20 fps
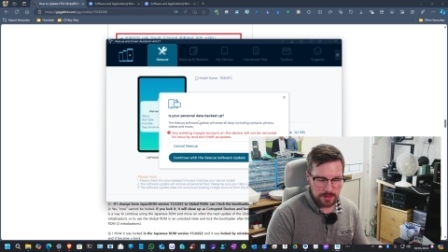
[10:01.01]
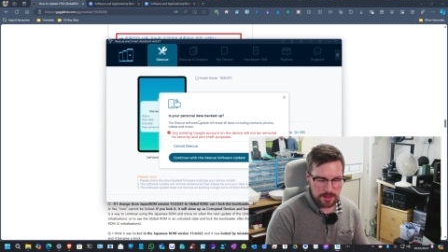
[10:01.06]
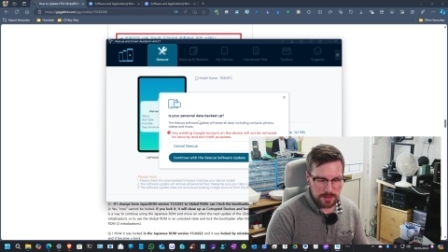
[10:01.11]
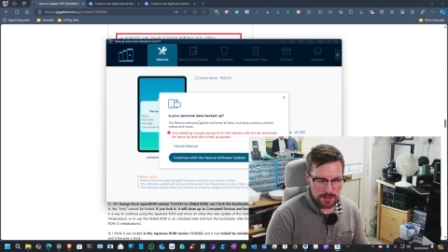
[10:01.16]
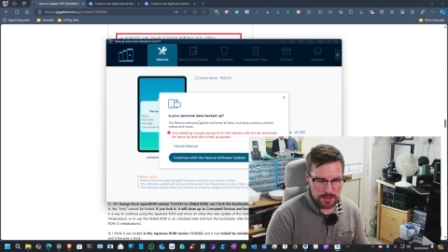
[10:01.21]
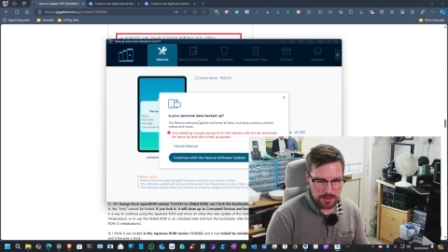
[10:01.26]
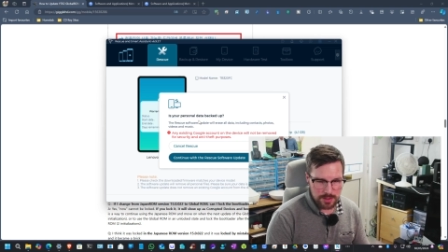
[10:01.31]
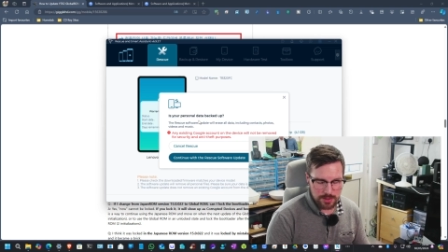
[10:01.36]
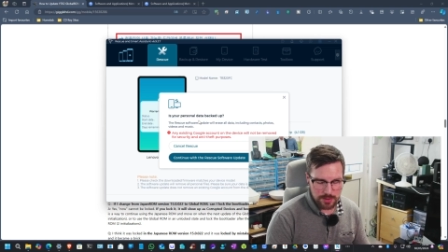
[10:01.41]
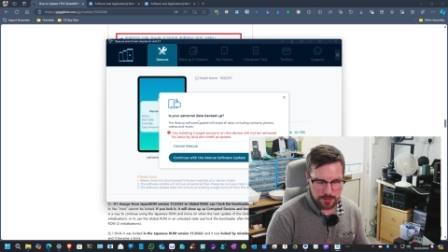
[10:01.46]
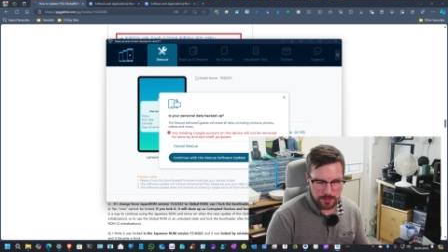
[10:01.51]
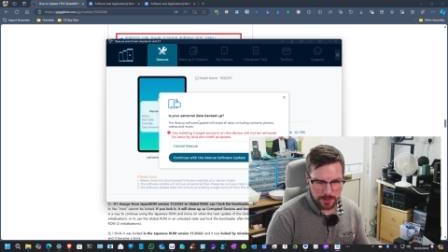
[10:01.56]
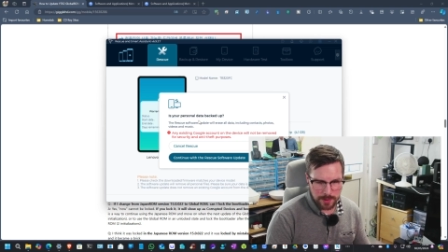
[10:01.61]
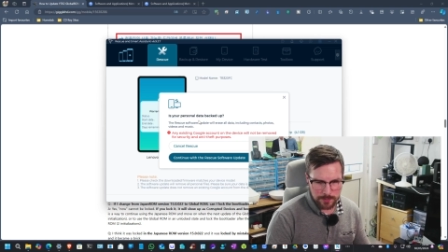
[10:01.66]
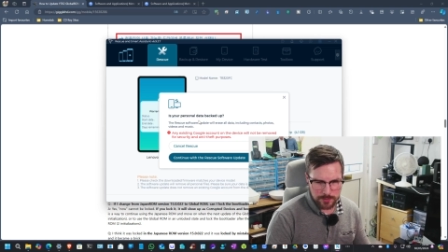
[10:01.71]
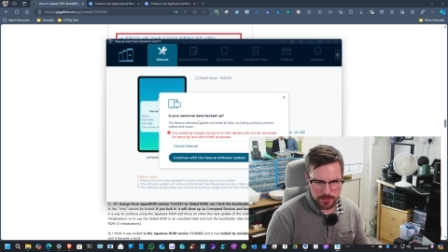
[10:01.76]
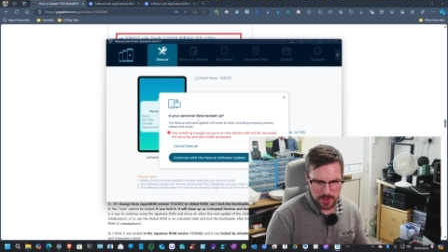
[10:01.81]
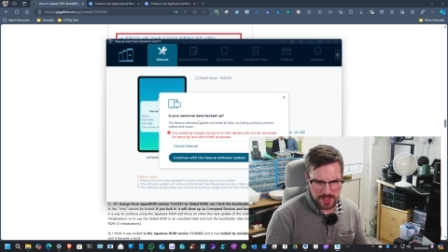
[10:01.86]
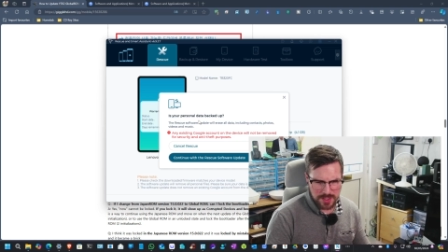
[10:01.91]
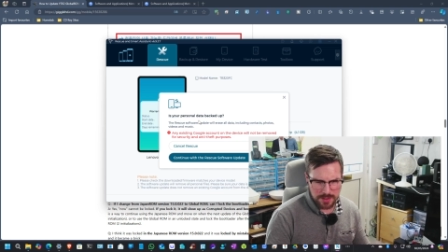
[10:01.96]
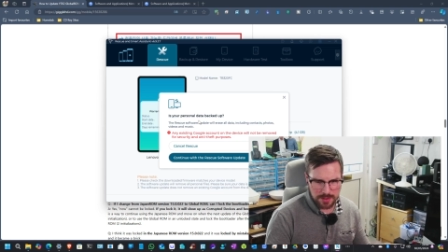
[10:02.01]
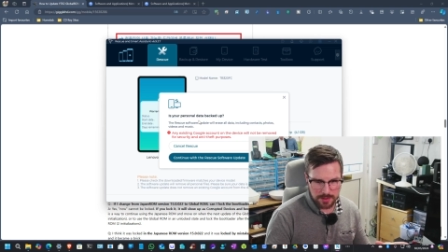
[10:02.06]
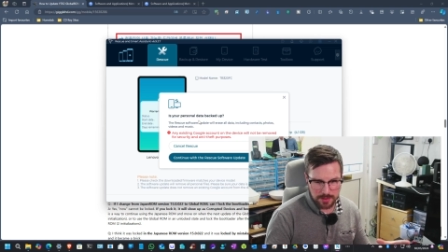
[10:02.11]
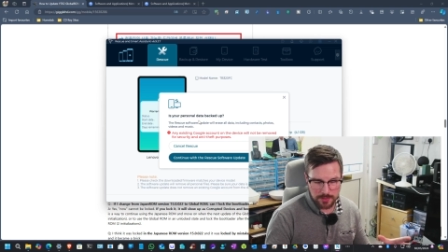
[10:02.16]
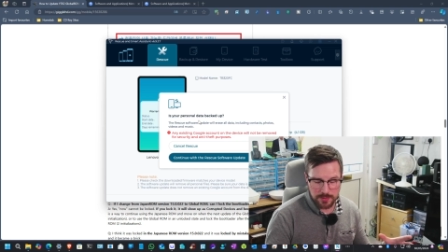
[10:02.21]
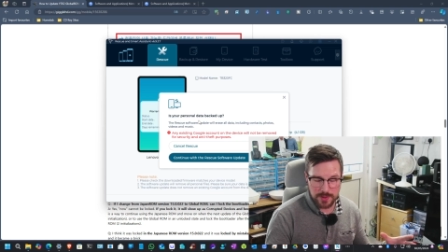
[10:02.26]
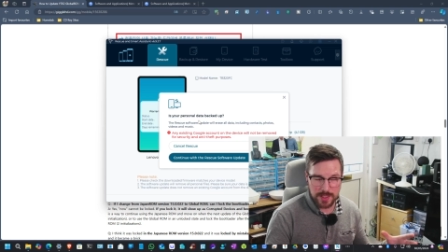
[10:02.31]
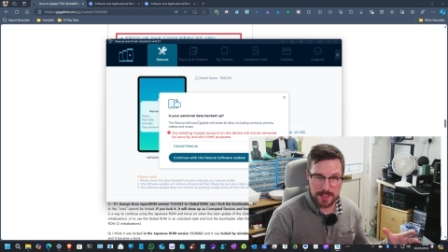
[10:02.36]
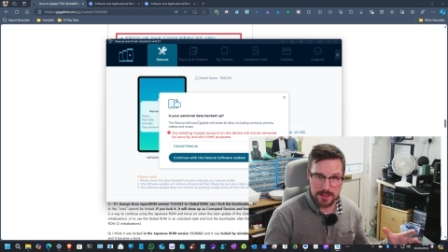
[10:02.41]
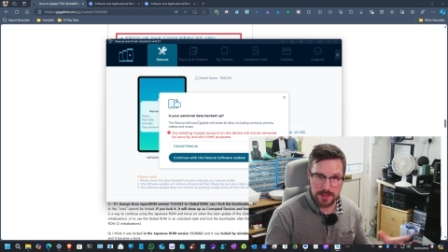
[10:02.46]
So I'm trying to
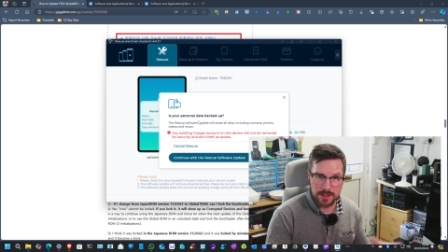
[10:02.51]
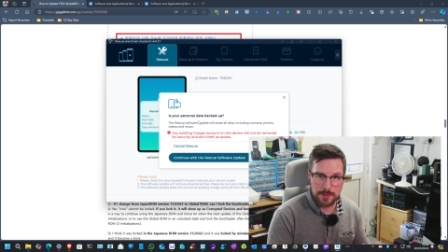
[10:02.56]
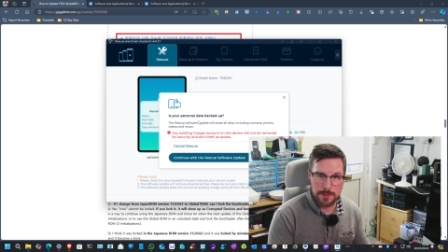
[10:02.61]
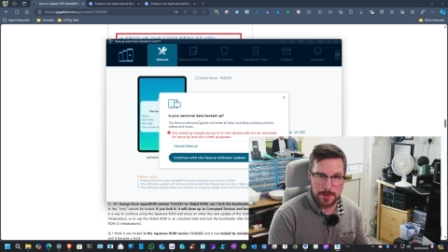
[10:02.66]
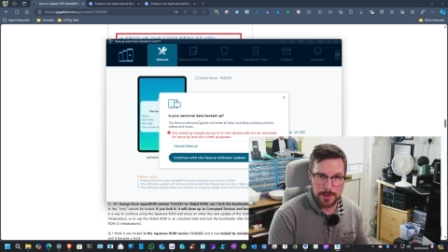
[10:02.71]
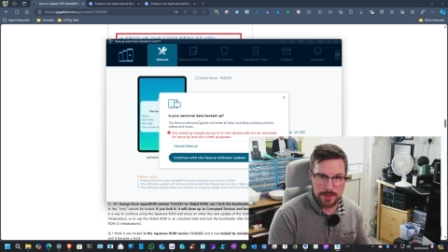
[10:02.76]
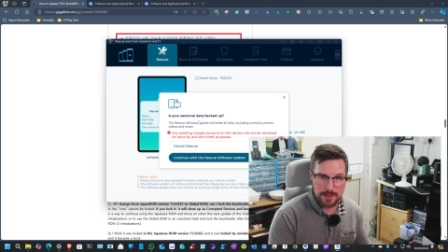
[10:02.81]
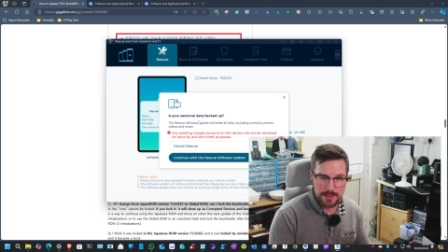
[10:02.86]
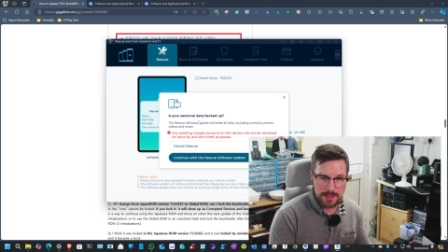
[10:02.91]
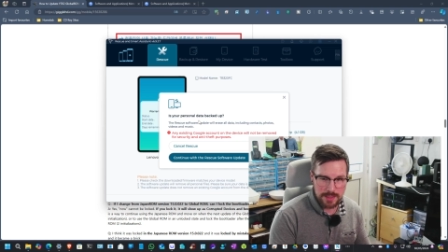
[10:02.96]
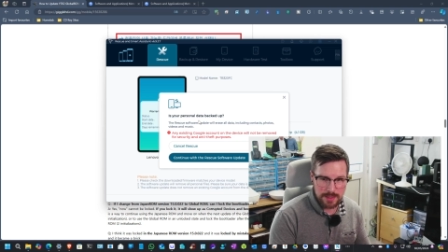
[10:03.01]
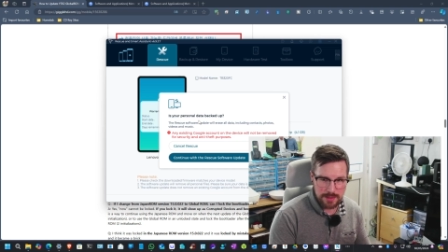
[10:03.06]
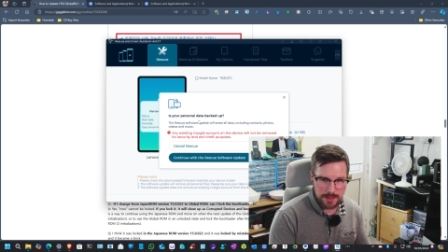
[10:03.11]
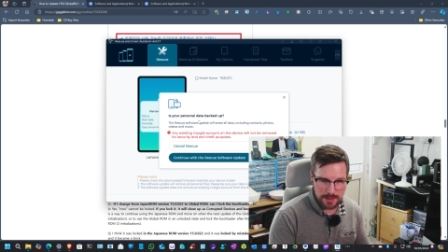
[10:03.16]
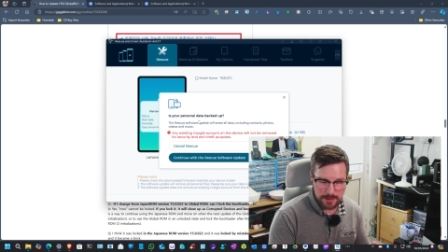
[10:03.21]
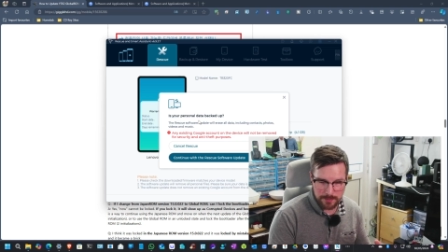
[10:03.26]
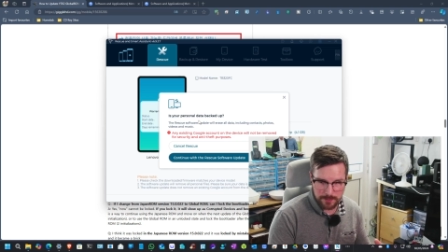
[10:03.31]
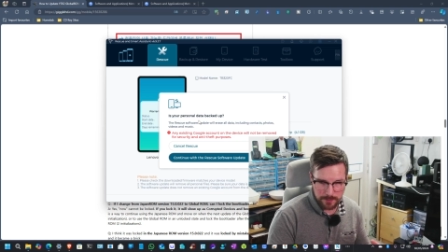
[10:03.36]
create a community that